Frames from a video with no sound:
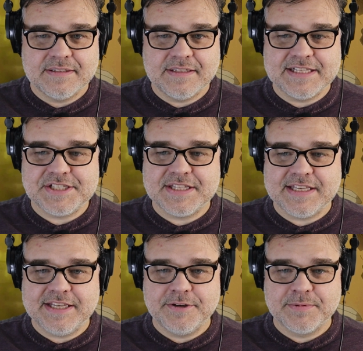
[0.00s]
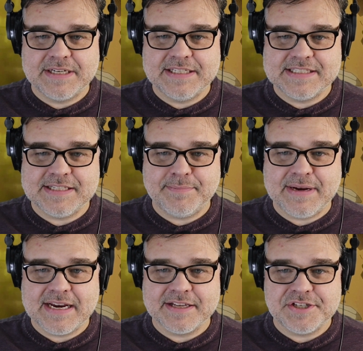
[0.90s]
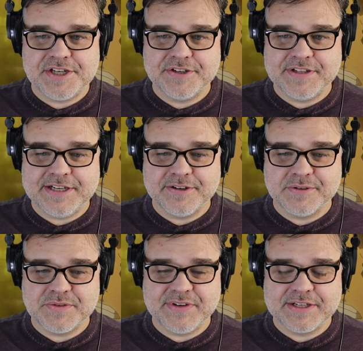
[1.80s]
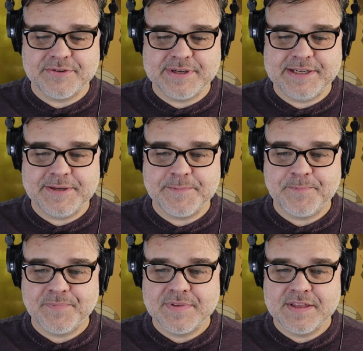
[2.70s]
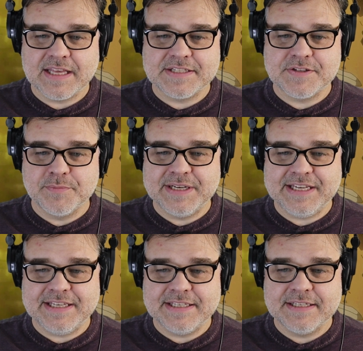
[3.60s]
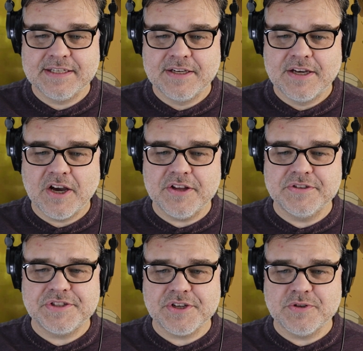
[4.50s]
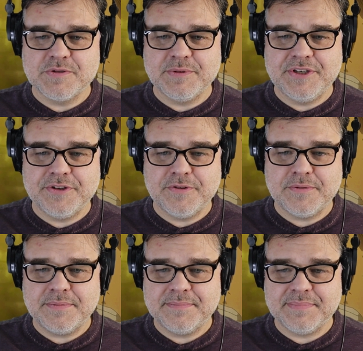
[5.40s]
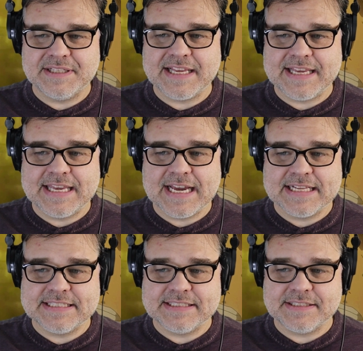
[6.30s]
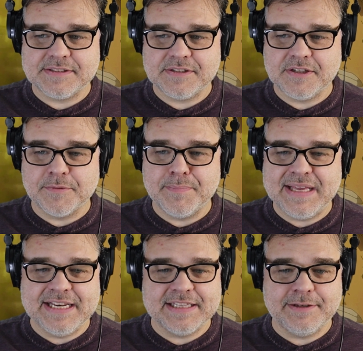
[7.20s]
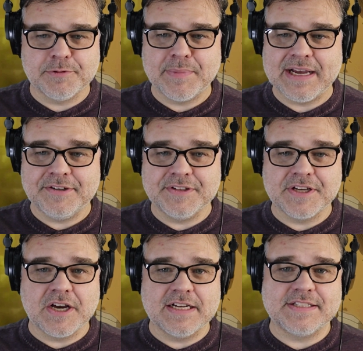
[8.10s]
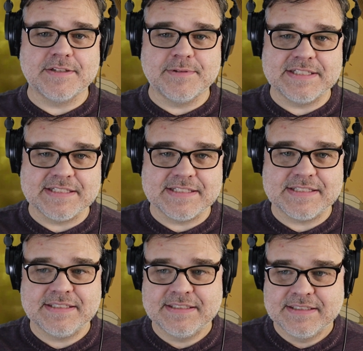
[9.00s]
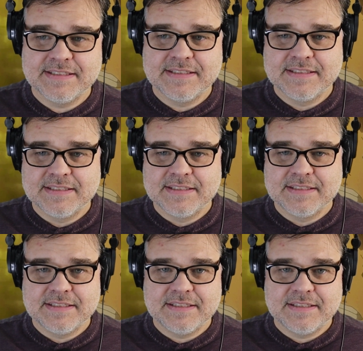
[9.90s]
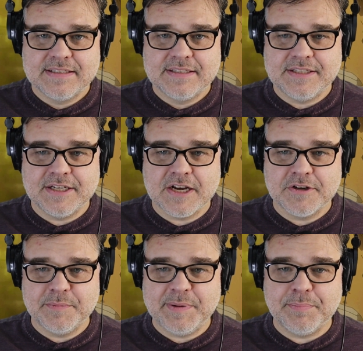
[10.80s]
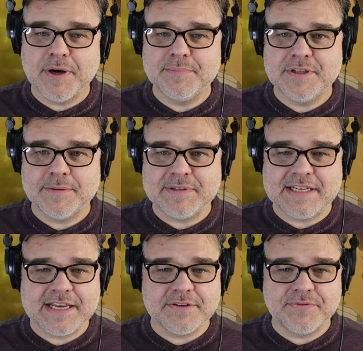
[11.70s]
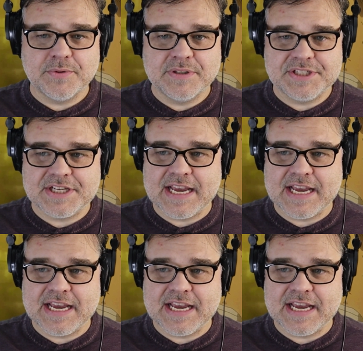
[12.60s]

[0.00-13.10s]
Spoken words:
lets you think you're ready to sit back and cheer the hero's victory like so many other shows would do, but they got to immediately remind you the consequences. You're not going to be pumped up to take a foolish